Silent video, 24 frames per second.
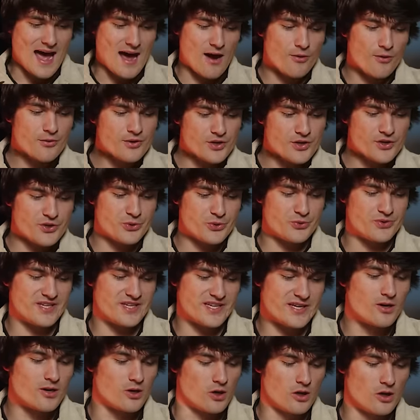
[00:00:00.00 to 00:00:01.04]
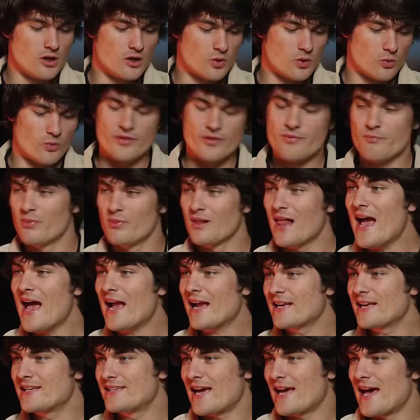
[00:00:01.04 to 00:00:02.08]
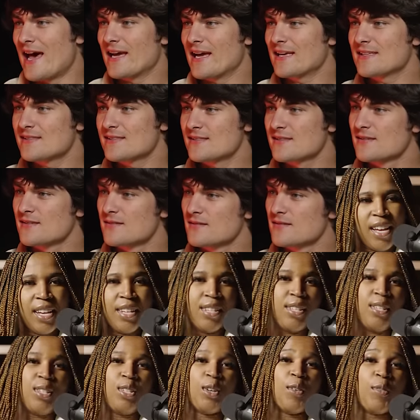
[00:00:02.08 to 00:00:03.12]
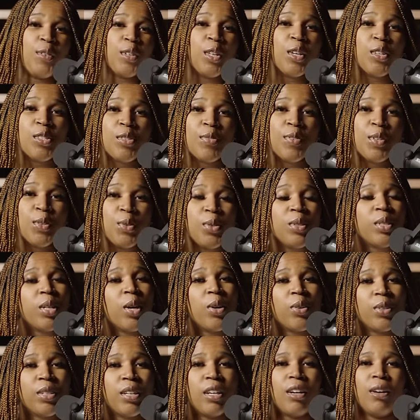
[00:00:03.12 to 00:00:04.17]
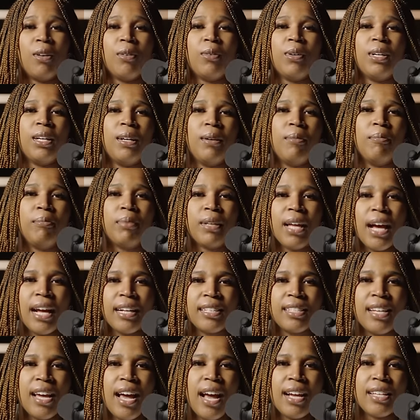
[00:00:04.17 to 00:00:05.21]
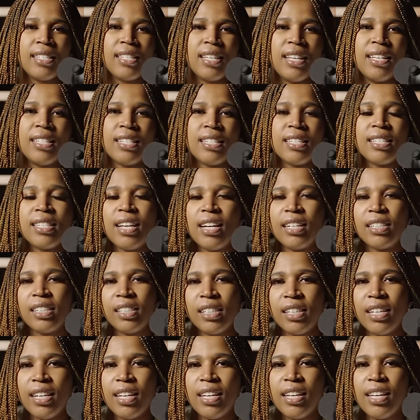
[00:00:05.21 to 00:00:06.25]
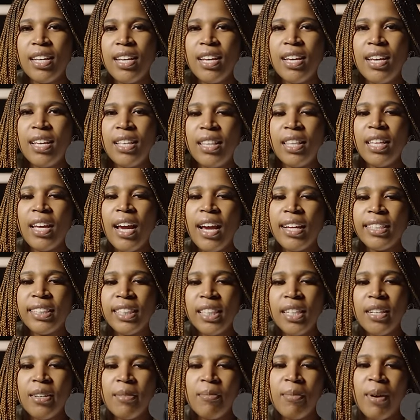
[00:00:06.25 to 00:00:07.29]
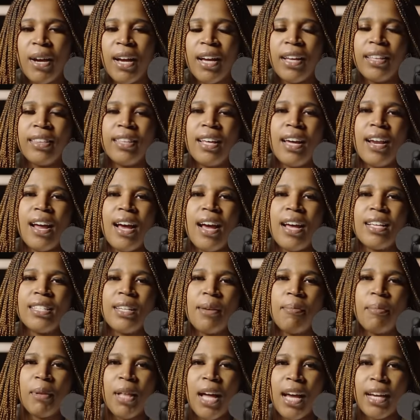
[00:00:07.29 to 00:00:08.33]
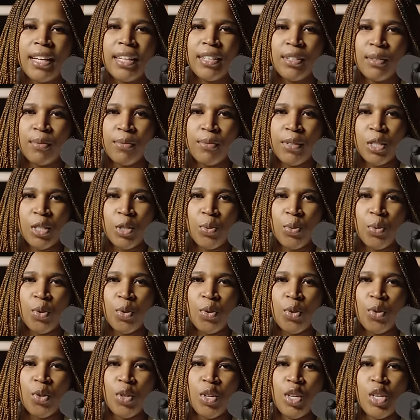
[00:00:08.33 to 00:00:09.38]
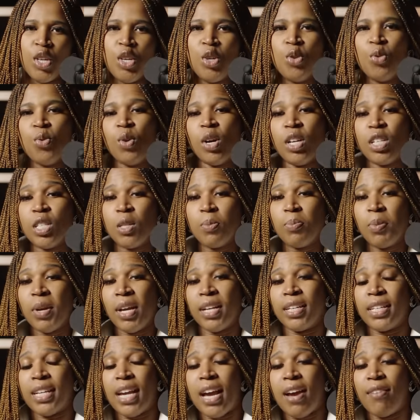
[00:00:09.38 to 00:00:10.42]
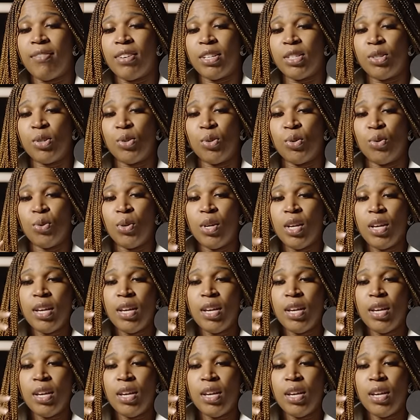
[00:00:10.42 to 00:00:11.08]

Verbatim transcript: How do you deal with black tax? So, for those of you who don't know, black tax is essentially the idea in mind that as a black individual, you are spent having to